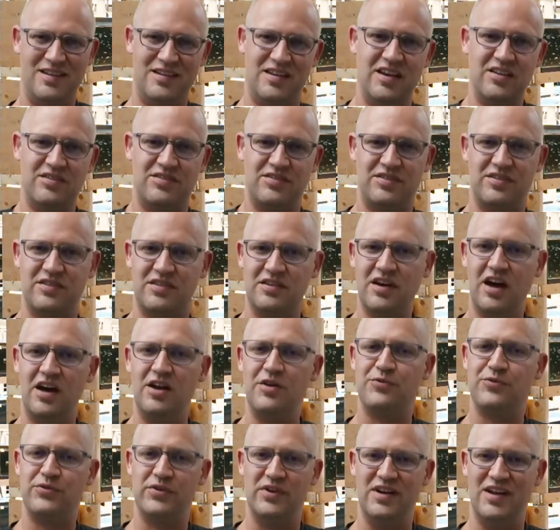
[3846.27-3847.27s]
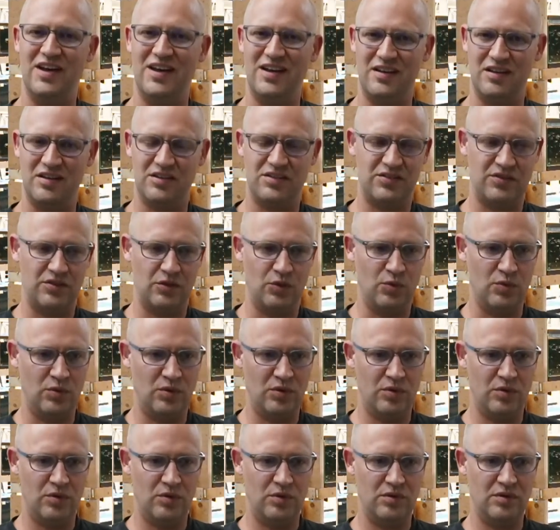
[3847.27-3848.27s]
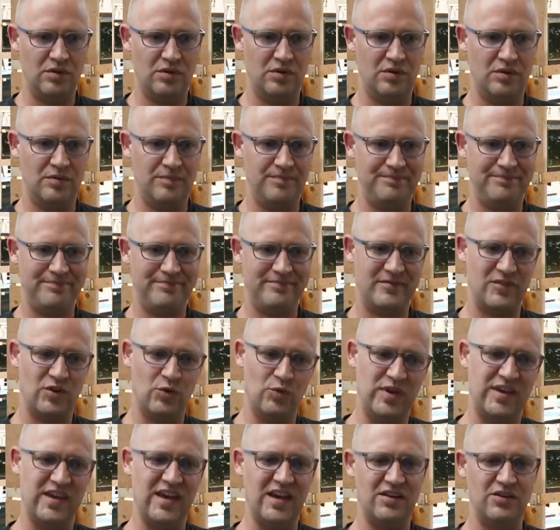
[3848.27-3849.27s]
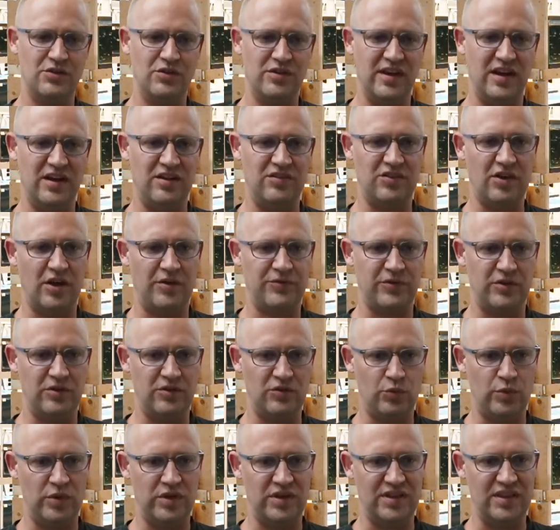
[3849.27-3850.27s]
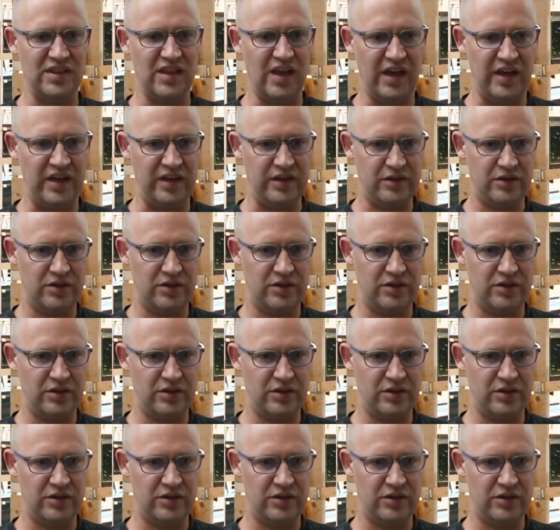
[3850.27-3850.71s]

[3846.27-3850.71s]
gets kind of frenetic, so we can't do that as often as we'd like.